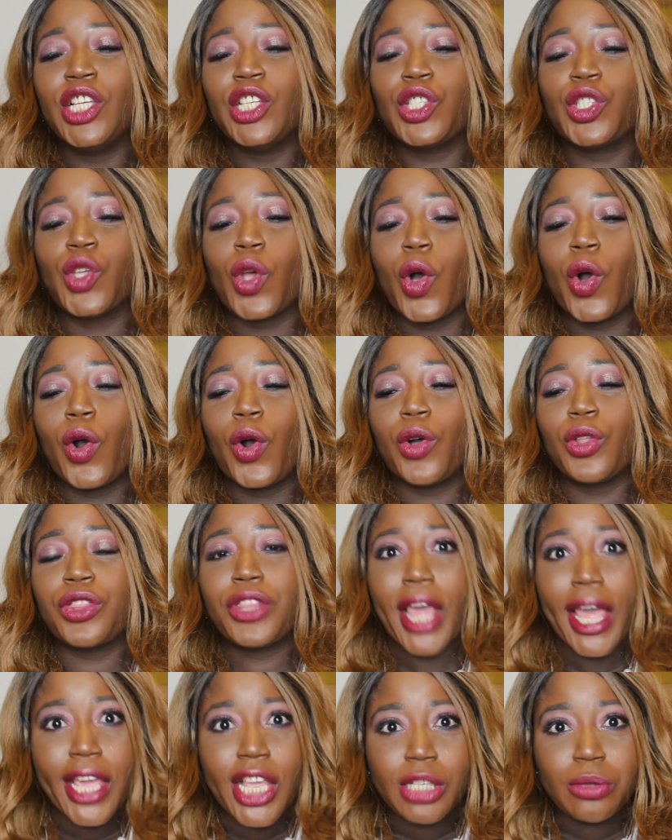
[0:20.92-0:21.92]
so
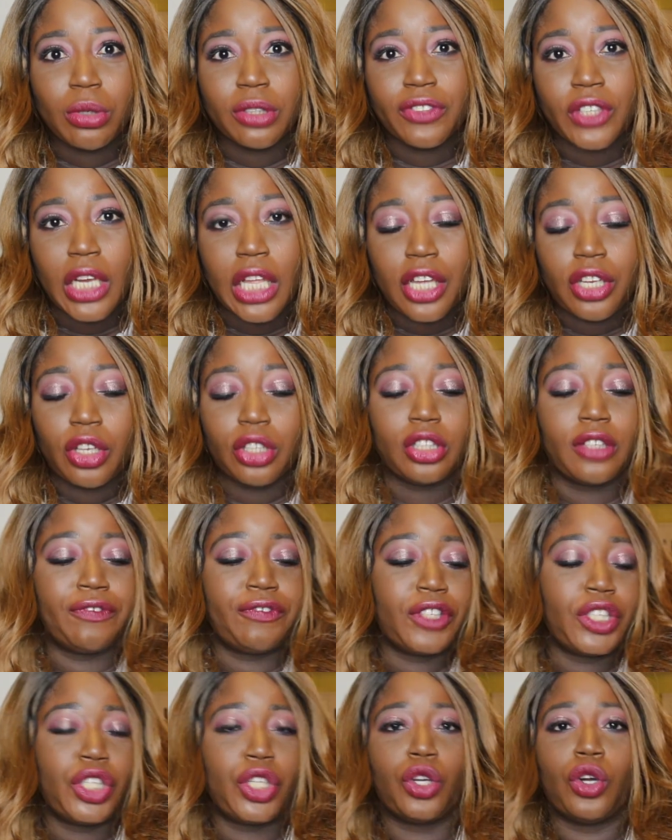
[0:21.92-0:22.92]
thank you so much for clicking on the
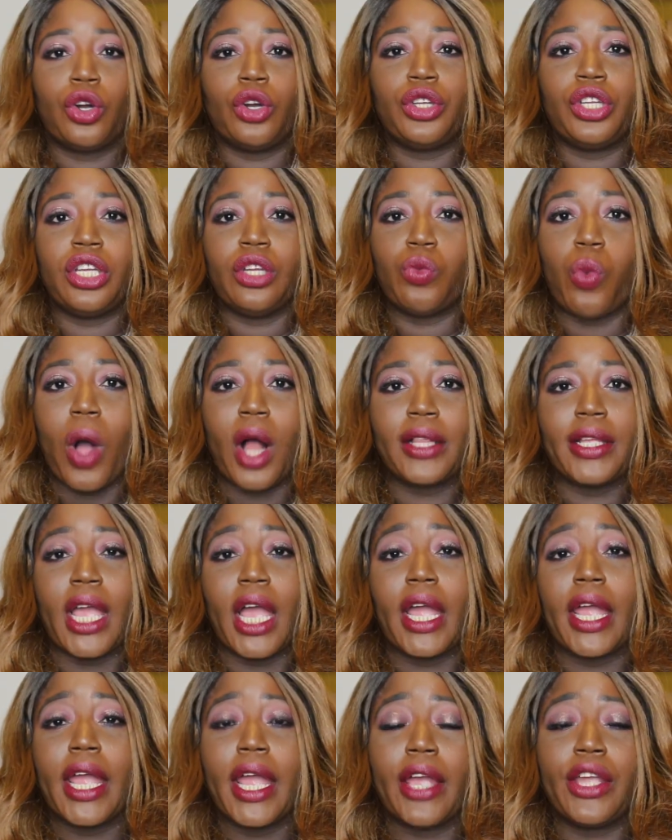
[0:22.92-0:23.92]
video. While
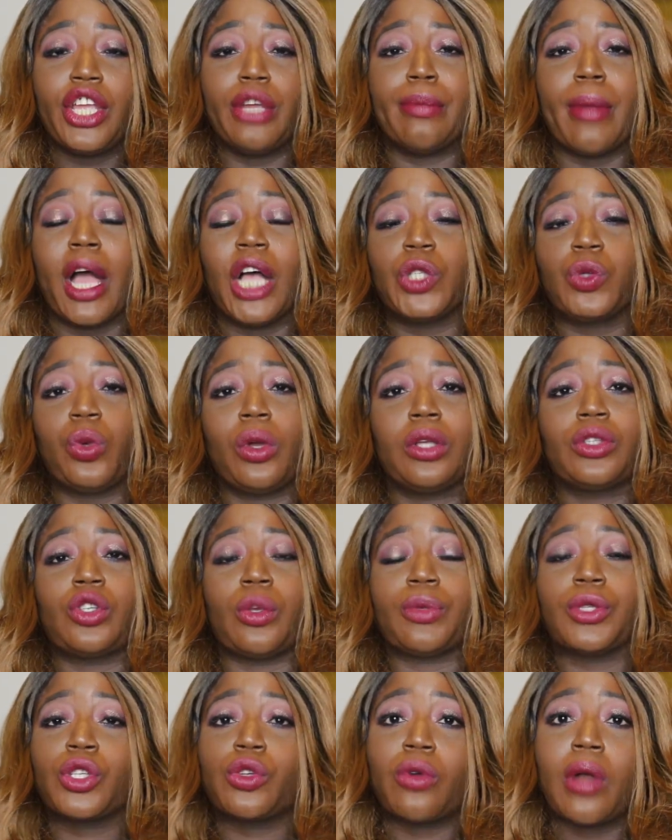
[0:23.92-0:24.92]
you're here, you may as well
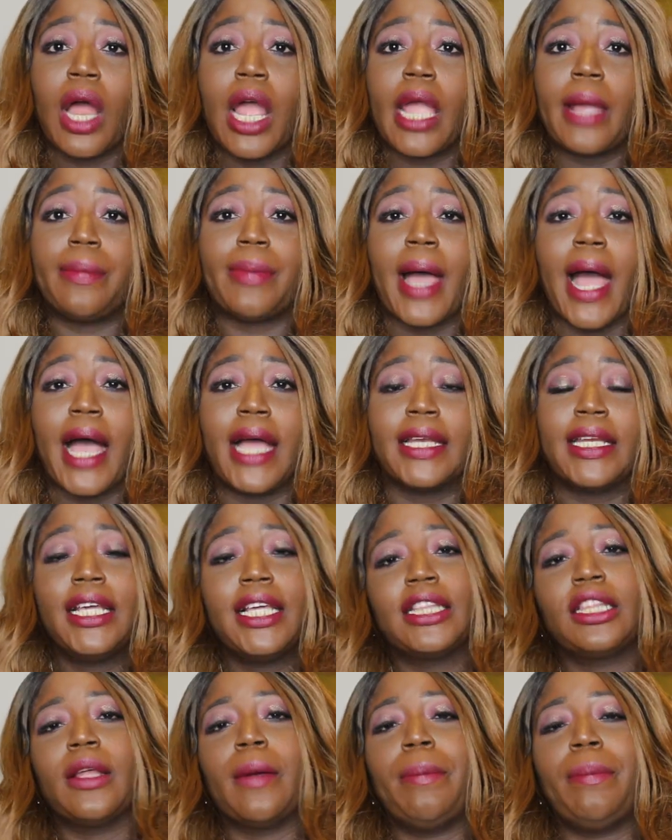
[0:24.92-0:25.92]
subscribe and
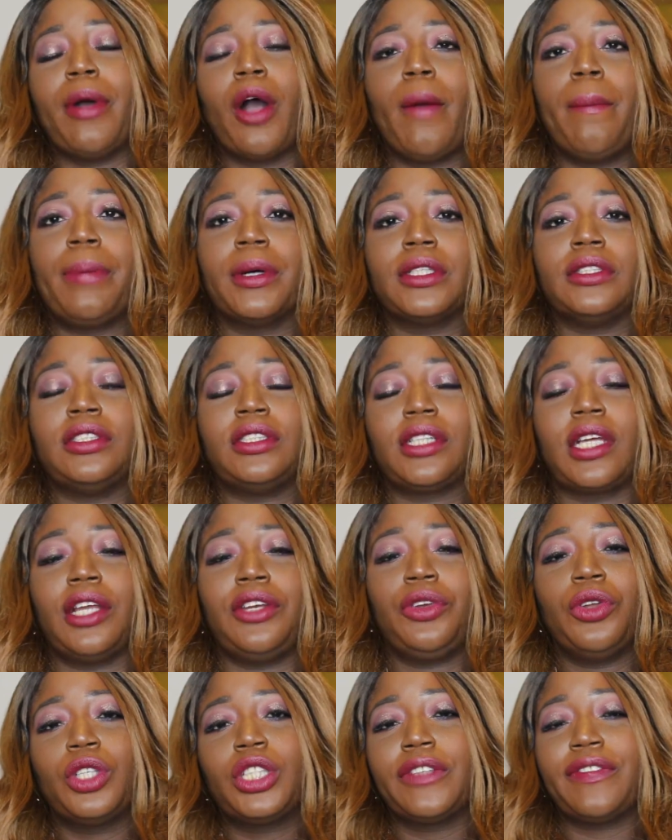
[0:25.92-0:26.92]
hit the bell button to
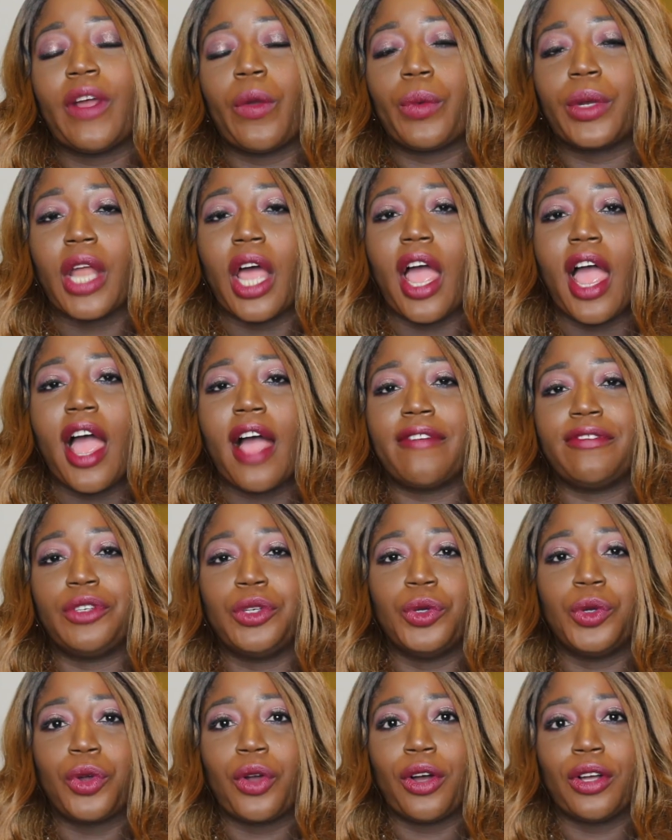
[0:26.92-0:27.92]
get notified when I have
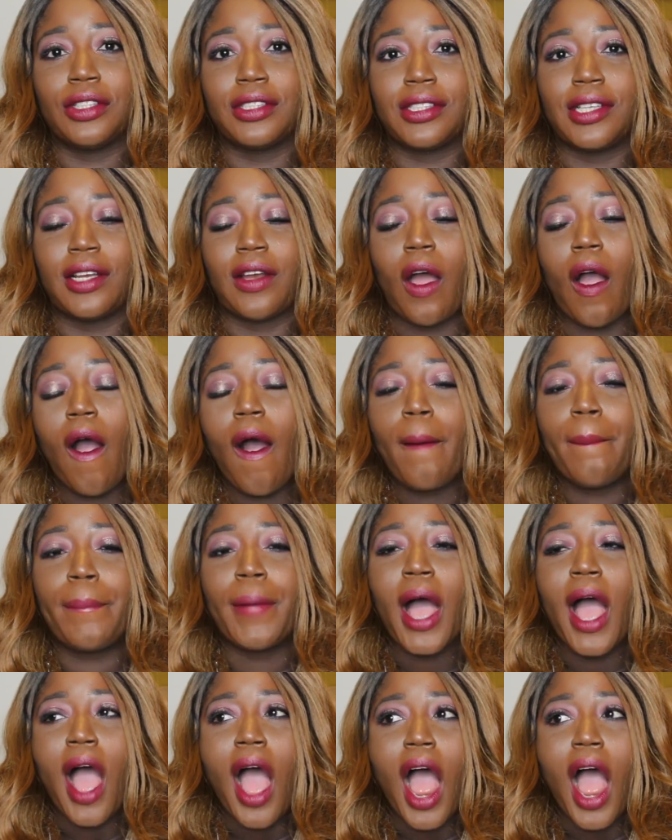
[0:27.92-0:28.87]
new content up.